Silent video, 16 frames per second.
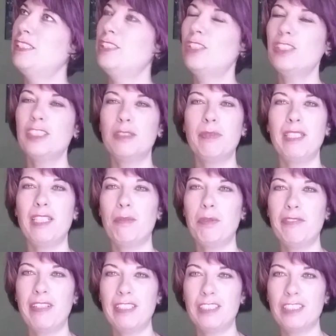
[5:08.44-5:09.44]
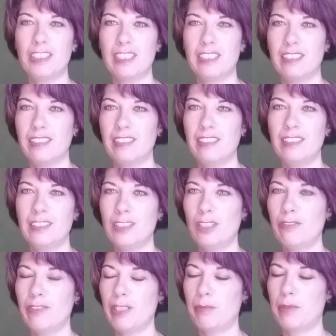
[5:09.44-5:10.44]
it's all just made up of energy, and it's
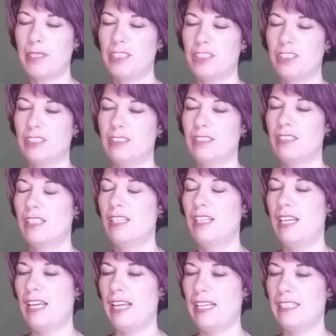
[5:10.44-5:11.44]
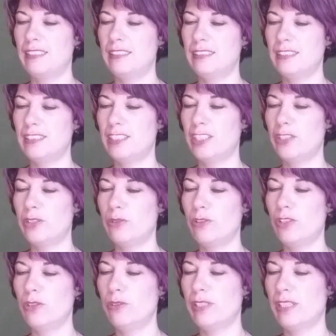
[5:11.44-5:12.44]
all vibration. And so
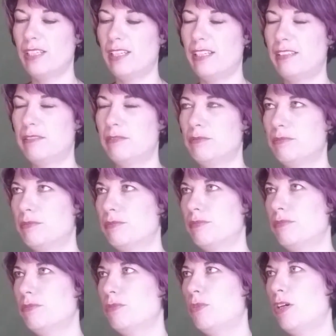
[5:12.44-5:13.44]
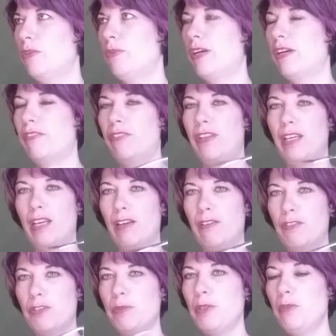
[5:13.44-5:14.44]
one way of thinking
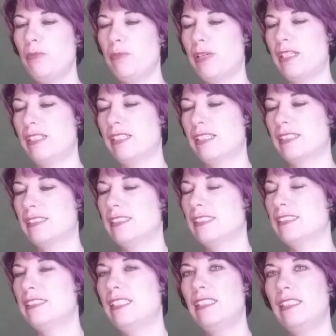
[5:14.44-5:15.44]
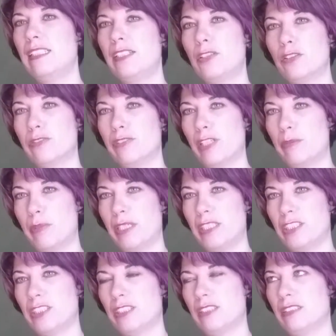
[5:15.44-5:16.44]
of spoon bending is extending your
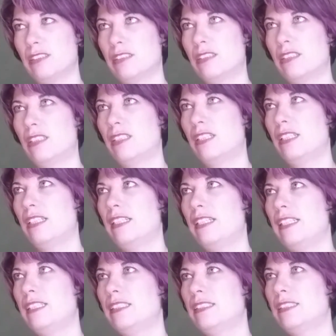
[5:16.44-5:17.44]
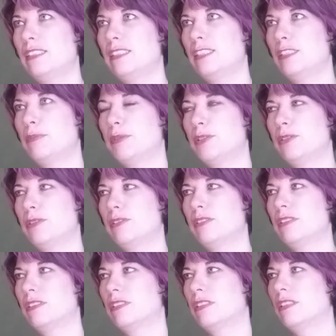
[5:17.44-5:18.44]
vibration into the
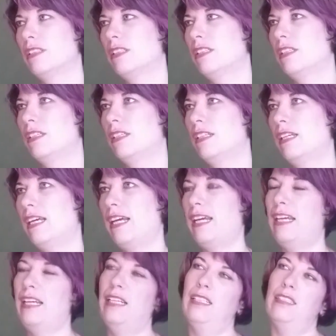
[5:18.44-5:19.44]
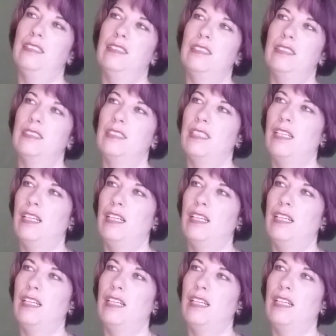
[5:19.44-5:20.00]
spoon. And